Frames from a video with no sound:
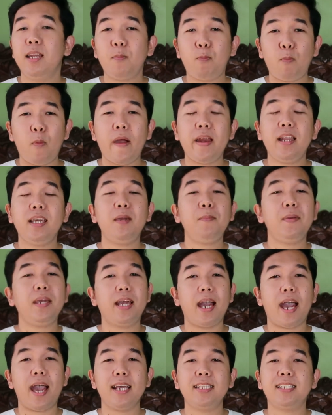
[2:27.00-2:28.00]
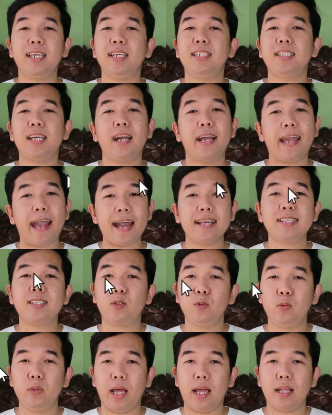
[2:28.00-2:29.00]
na pwedeng ibigay sa isang
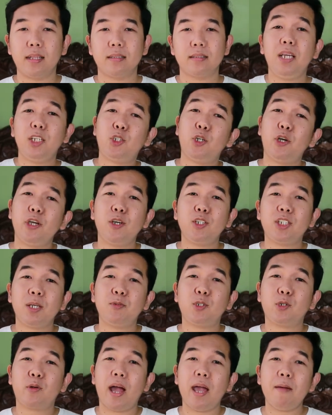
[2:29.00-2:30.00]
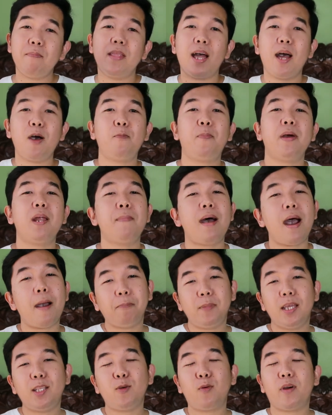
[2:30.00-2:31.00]
GAS student. Be sure you subscribe now para
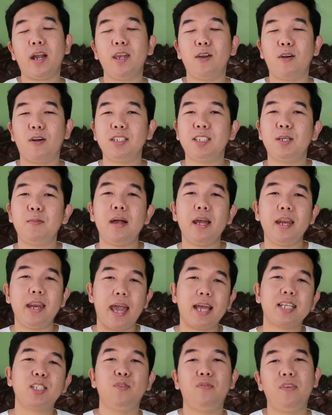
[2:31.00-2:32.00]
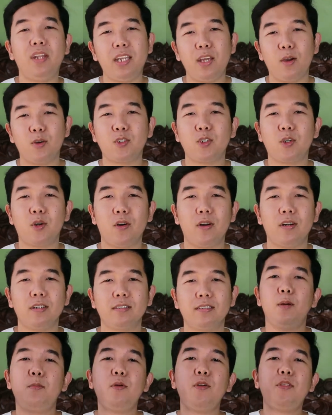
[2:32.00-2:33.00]
ma-update po kayo sa mga next videos ko.
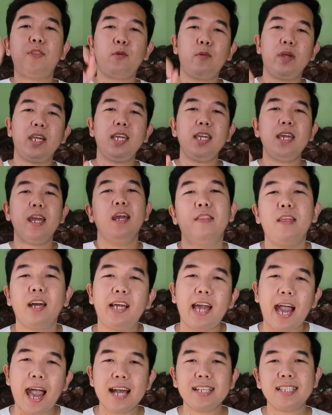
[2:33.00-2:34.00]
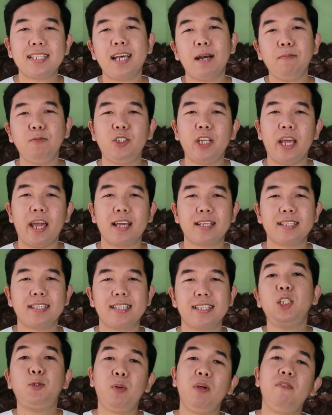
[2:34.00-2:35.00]
Number 3, the GAS subjects.
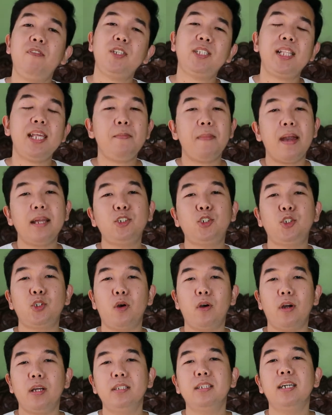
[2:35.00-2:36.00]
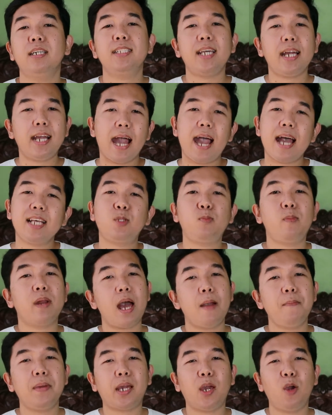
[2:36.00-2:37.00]
As previously mentioned, sa GAS
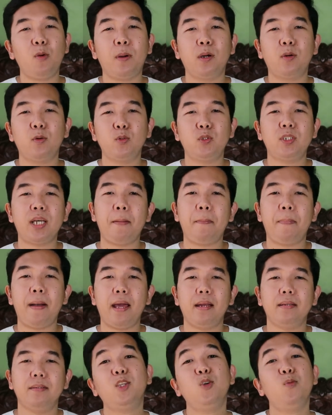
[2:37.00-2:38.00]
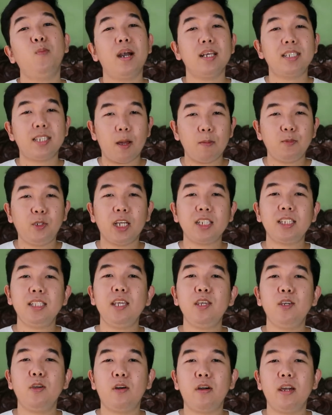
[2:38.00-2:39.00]
marami kayong pag-uusapan. At yung mga subjects
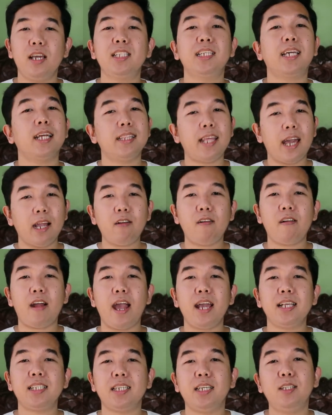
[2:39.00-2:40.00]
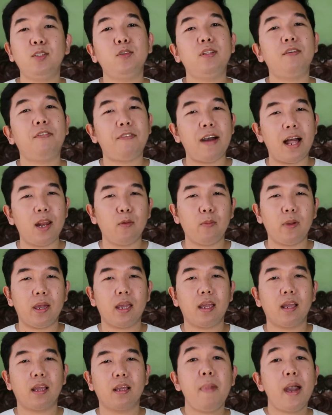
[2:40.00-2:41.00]
ninyo is categorized into the
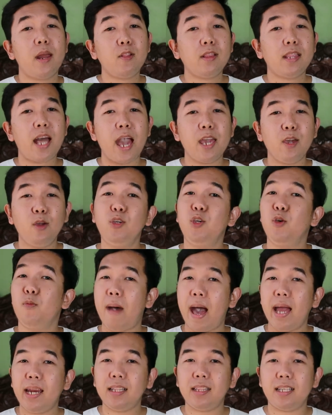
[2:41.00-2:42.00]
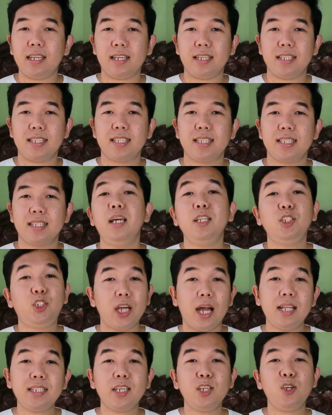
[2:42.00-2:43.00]
following. Meron tayong humanities.
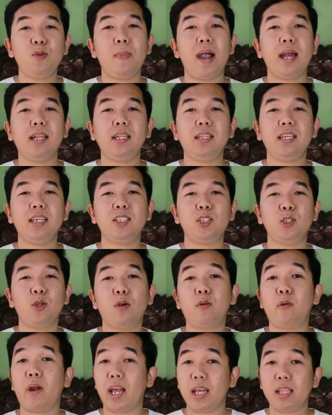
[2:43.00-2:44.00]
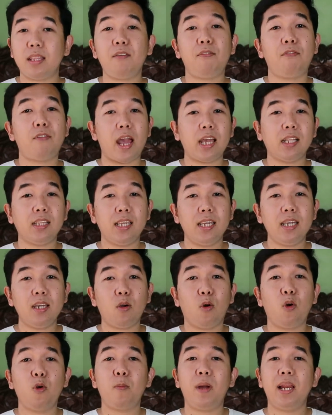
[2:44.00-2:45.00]
Nandyan sa humanities yung creative writing
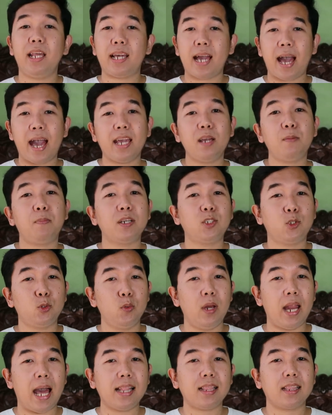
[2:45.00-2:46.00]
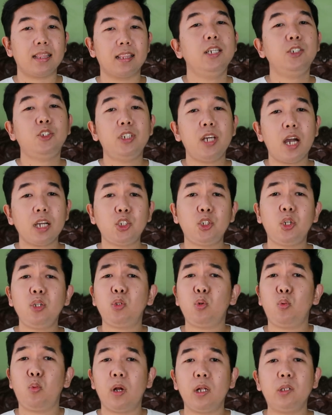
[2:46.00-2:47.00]
or malikhaing pagsulat, introduction
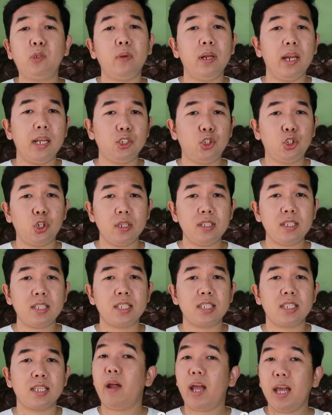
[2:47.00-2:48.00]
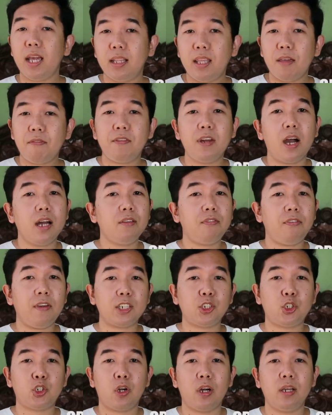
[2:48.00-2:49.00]
to world religions, creative
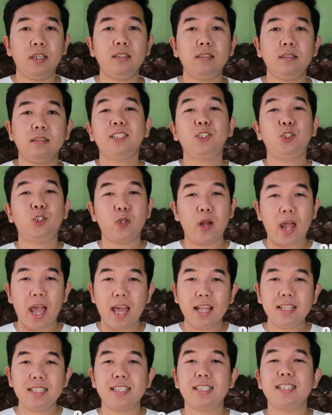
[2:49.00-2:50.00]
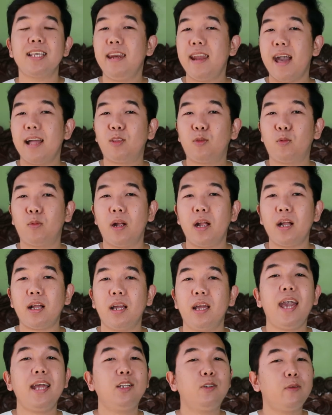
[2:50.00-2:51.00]
nonfiction, at trends, network,
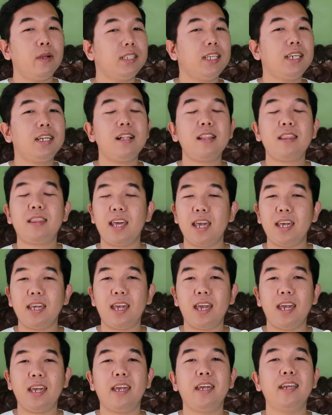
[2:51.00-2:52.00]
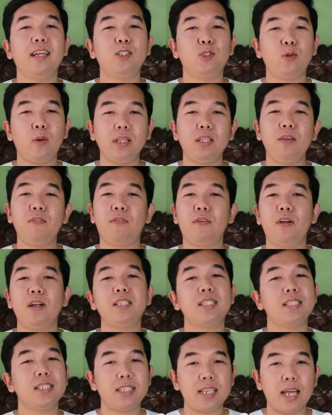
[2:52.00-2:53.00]
and critical thinking in the
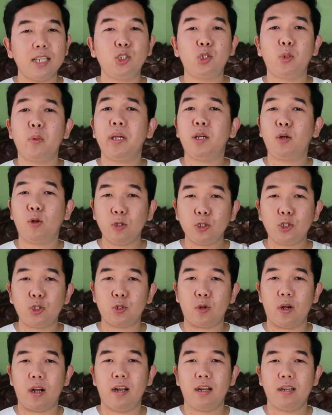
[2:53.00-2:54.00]
21st century culture.